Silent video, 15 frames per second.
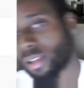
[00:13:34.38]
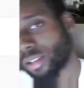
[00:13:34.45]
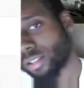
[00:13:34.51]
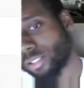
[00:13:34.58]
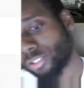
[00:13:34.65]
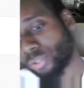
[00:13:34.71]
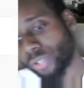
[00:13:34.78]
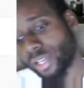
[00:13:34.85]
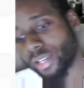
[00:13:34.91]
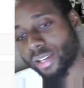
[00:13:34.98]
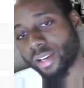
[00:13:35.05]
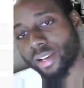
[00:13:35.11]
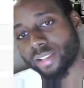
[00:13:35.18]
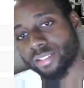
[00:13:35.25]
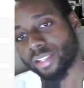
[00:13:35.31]
So yeah,
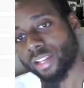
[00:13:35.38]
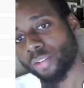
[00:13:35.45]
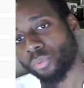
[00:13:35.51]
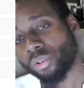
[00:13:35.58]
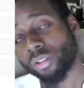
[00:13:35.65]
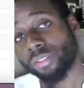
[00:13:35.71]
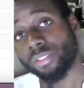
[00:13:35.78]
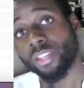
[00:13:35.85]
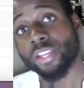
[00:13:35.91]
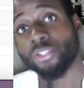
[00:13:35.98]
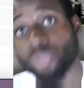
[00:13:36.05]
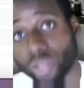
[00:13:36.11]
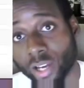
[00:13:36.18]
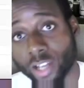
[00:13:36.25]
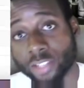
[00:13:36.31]
guys, I want to thank you
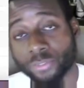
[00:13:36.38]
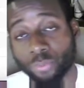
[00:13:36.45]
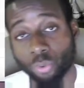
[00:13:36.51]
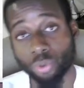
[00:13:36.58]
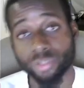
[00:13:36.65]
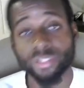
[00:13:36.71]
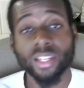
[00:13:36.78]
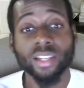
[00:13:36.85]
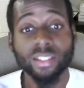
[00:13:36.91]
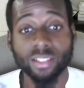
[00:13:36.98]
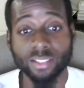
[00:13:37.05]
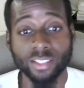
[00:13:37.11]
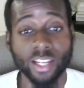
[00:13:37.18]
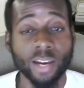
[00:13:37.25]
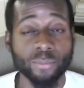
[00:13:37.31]
guys for taking the
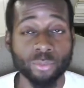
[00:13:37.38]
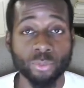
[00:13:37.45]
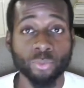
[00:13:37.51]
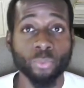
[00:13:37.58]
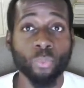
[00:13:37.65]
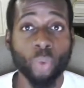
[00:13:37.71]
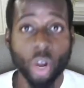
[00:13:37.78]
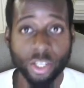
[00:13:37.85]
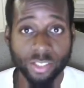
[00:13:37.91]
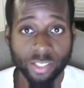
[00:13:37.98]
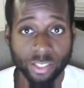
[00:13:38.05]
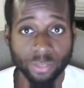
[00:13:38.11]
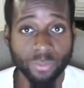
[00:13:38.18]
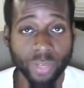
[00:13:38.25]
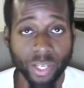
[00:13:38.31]
time to watch this
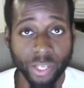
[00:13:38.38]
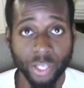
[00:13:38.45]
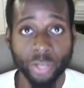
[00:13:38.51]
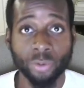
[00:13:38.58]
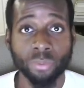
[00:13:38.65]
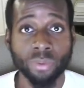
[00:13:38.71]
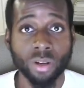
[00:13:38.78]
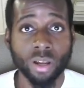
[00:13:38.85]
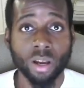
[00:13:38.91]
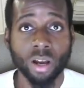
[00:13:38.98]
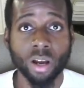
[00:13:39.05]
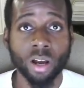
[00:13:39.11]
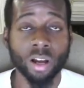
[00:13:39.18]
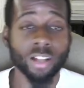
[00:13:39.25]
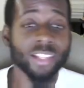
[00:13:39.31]
video.
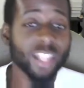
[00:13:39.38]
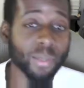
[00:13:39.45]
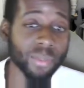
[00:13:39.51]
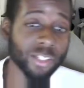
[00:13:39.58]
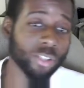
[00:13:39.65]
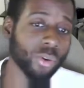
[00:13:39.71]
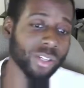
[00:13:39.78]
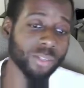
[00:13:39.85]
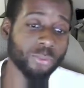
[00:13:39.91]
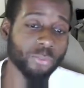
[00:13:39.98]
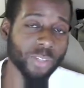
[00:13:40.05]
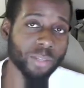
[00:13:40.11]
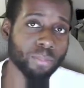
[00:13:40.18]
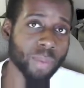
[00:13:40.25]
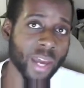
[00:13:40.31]
Let me know any
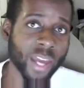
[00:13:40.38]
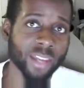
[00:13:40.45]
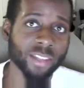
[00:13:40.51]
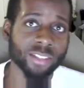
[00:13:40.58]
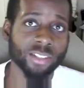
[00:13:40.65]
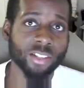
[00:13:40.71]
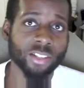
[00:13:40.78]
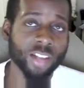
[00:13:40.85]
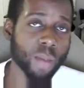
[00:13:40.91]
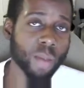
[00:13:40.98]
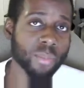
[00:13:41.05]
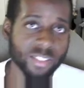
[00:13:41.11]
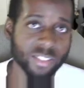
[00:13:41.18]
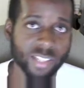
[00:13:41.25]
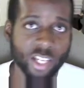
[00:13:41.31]
feedback in the comment
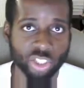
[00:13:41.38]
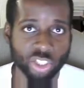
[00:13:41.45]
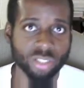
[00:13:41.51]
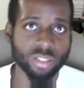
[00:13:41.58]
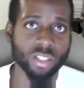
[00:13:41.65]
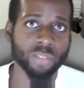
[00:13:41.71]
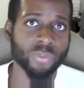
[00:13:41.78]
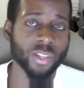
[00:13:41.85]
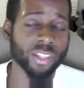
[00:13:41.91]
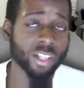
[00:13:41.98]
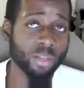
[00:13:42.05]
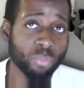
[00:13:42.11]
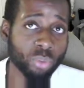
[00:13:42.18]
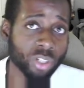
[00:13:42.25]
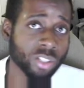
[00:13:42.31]
section if I did a
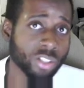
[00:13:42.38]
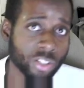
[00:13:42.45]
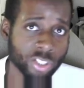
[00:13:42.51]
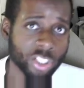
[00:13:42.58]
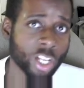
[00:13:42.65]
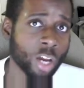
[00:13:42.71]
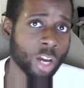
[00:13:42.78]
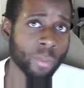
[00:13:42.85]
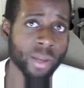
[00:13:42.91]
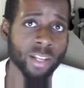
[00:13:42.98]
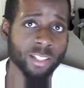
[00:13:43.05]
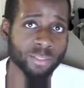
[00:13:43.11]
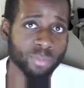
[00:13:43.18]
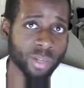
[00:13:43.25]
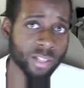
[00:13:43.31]
pretty good job at
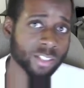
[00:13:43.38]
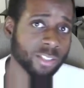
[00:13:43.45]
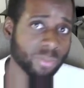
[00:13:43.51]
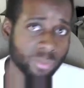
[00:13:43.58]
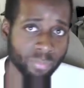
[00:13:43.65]
explaining